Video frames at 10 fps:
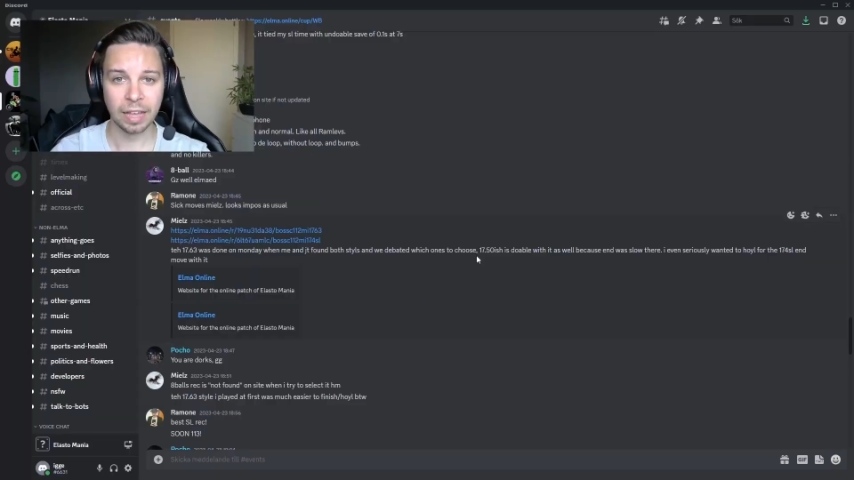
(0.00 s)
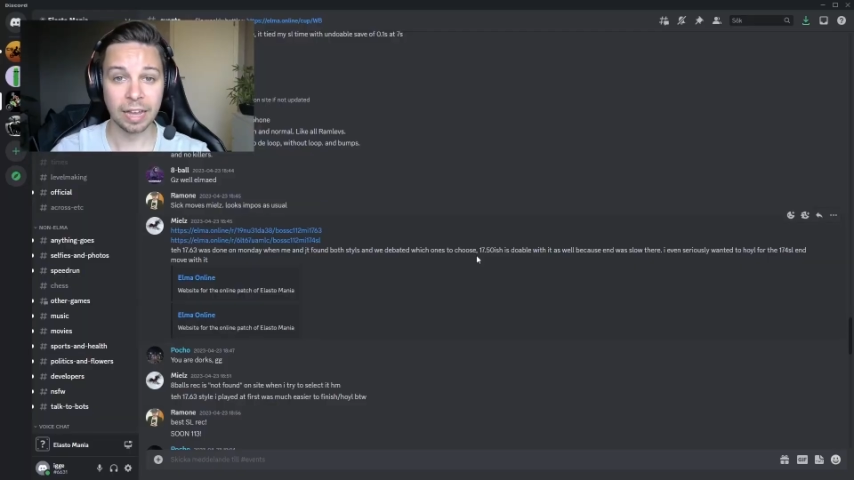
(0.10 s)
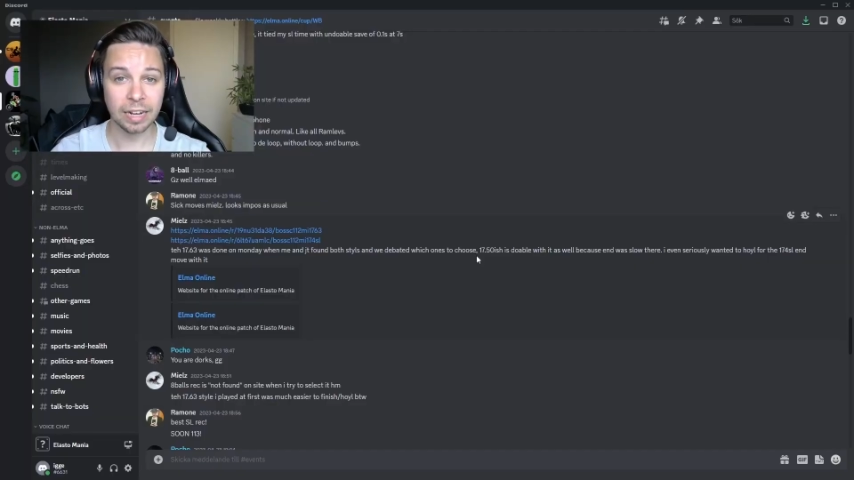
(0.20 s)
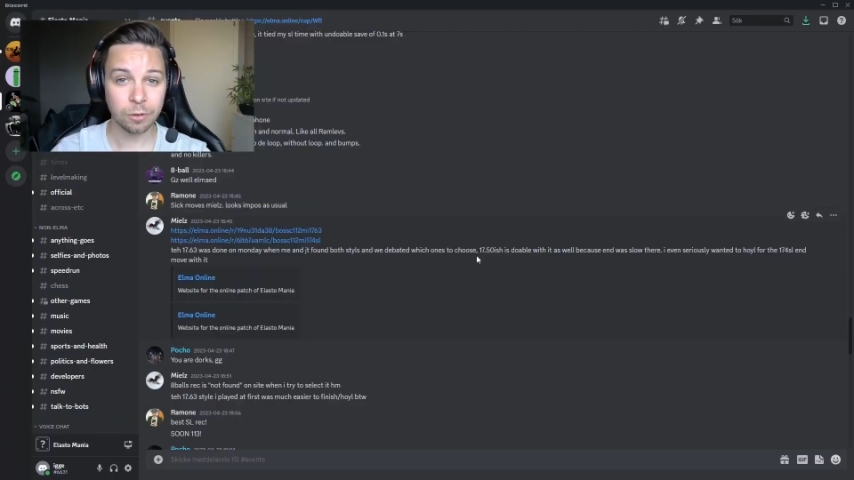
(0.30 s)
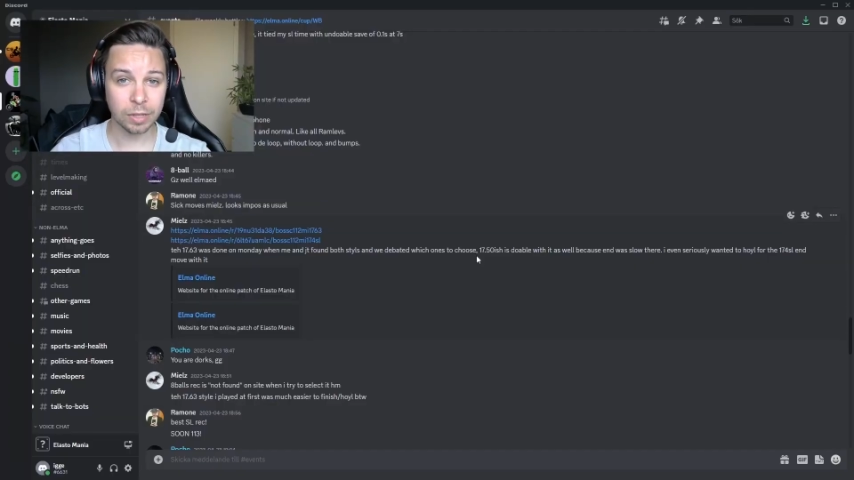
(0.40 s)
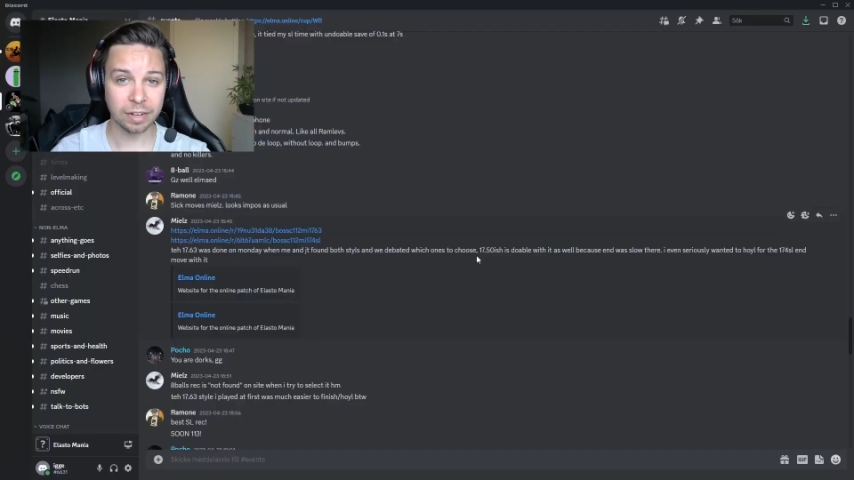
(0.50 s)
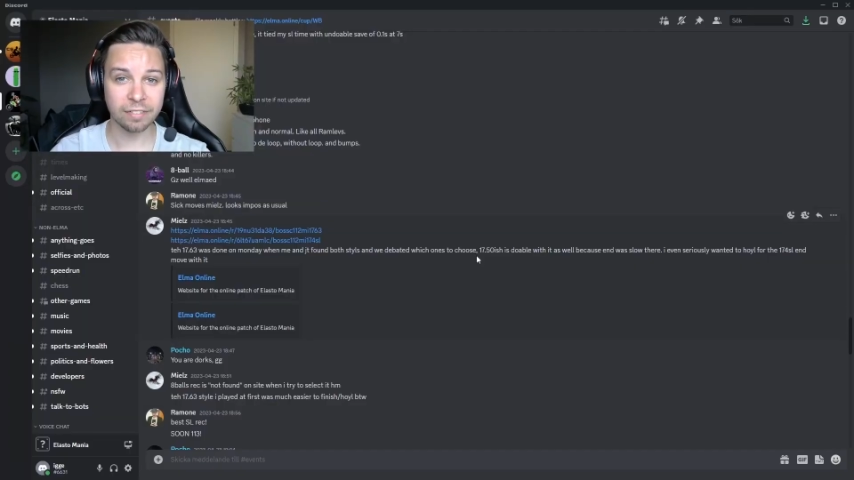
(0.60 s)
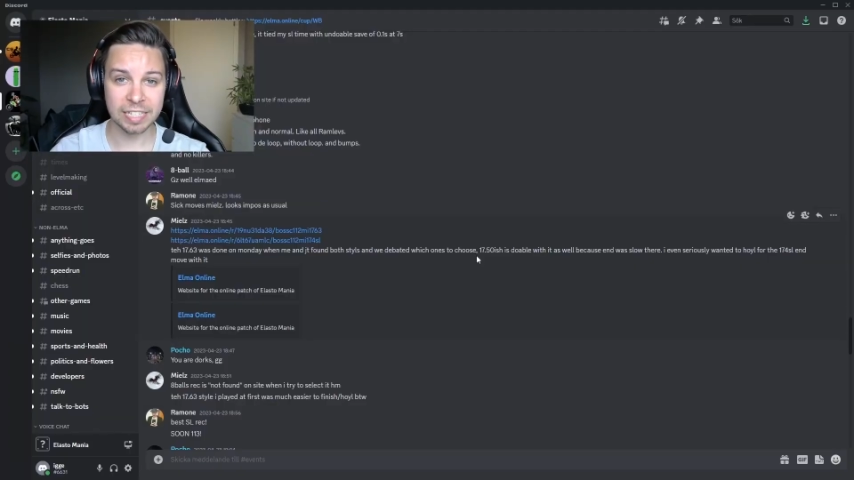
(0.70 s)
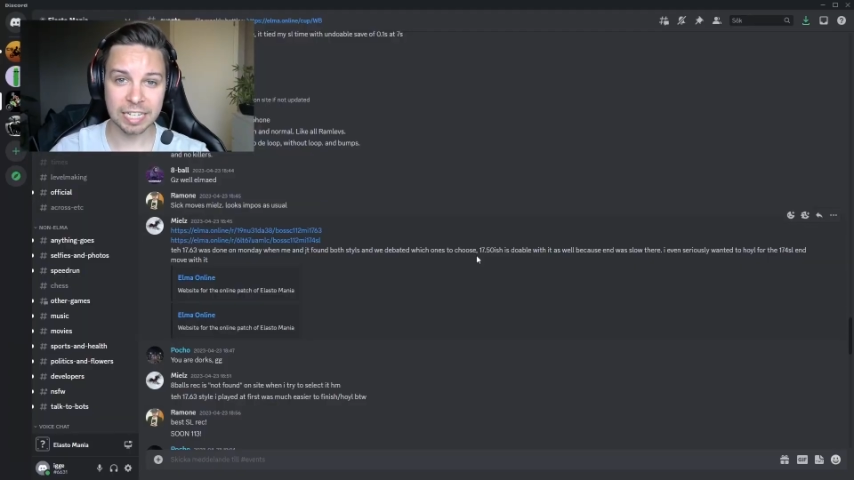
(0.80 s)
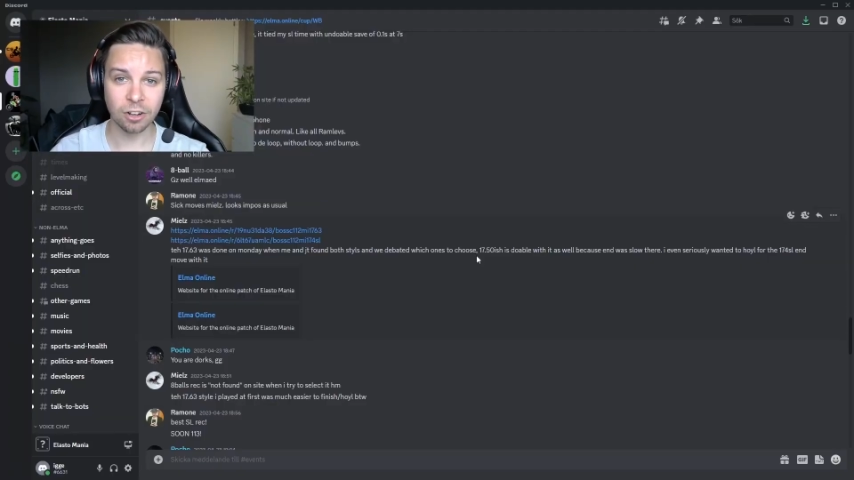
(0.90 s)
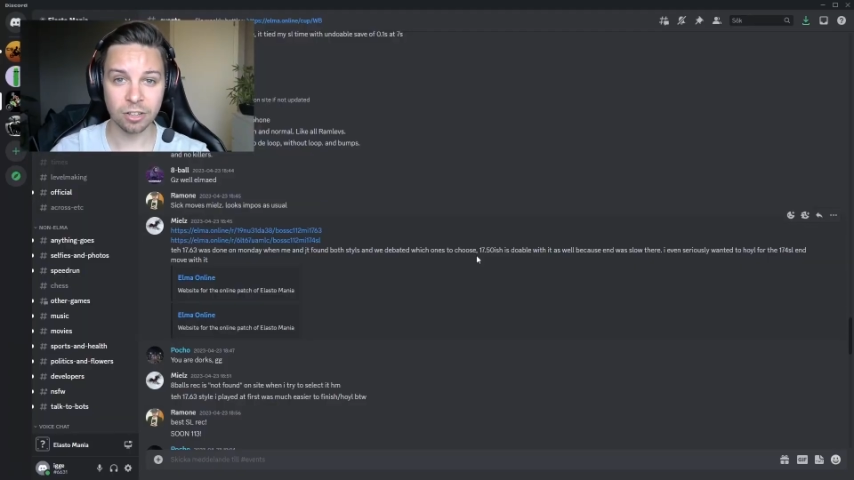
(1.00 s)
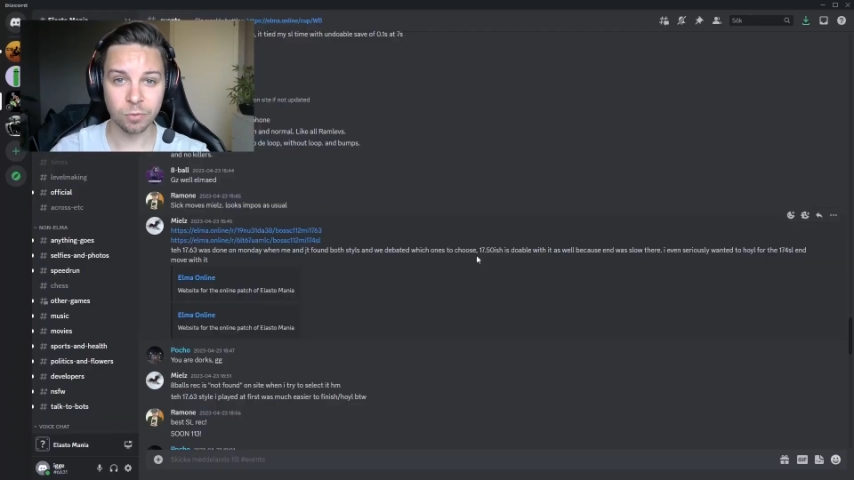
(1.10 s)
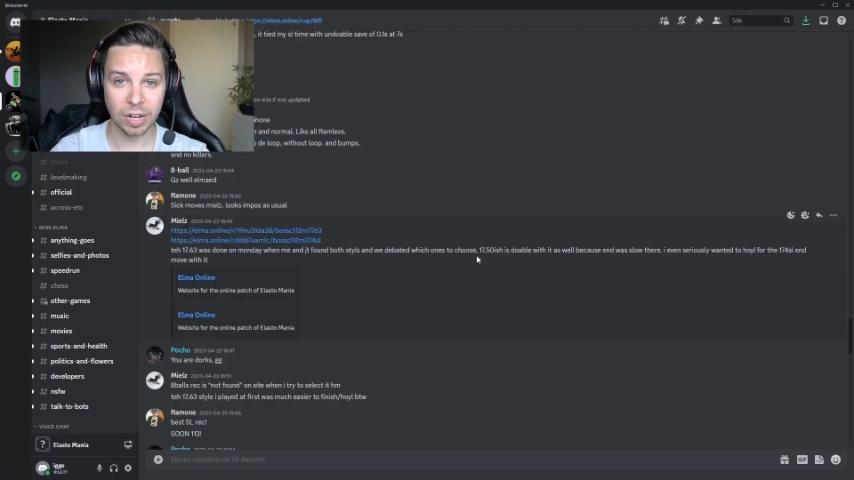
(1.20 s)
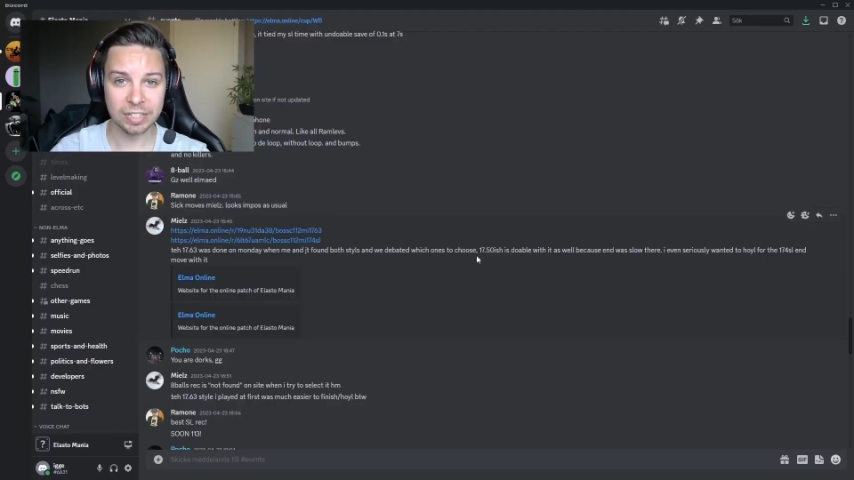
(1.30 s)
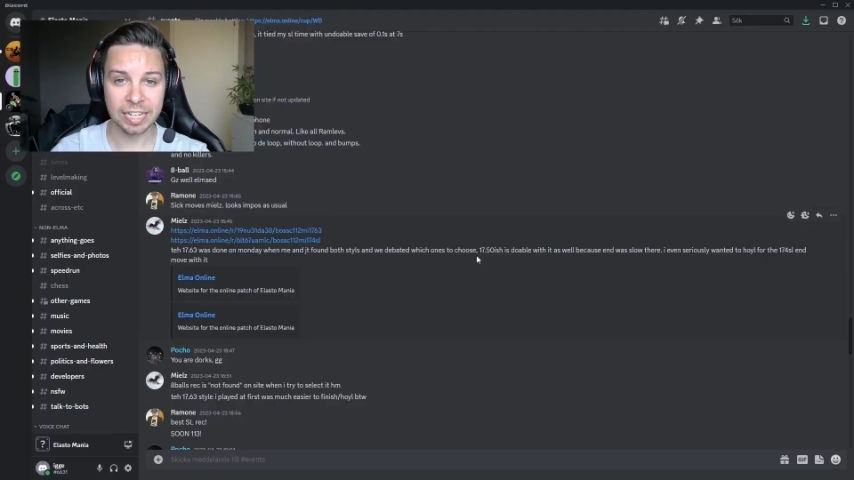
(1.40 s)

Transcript: And now that I've seen all the runs,